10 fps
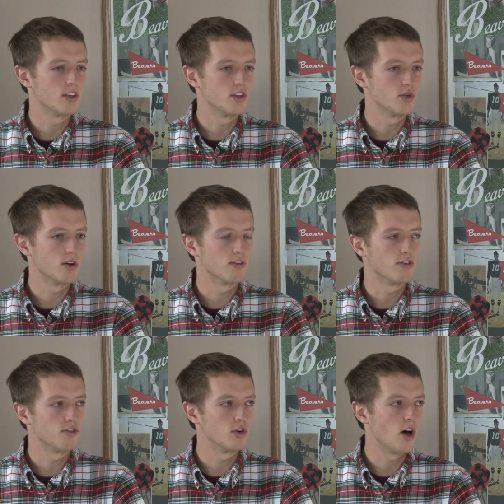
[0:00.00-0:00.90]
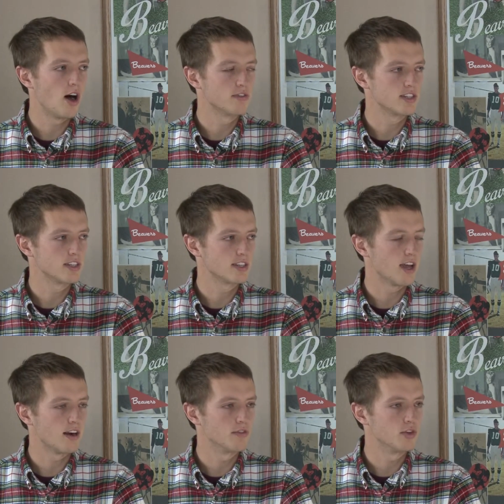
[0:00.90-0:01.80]
you have a full off season
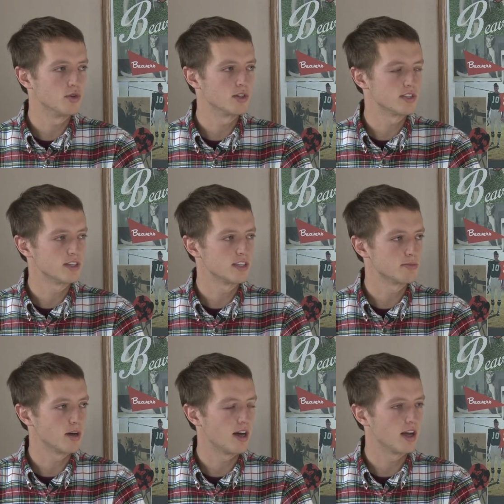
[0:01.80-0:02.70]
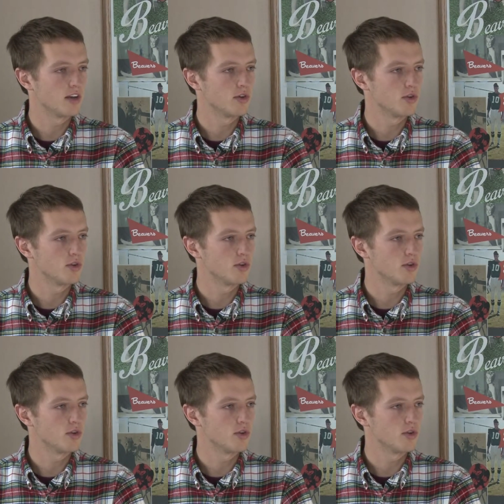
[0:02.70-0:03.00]
ahead of you and a season behind you,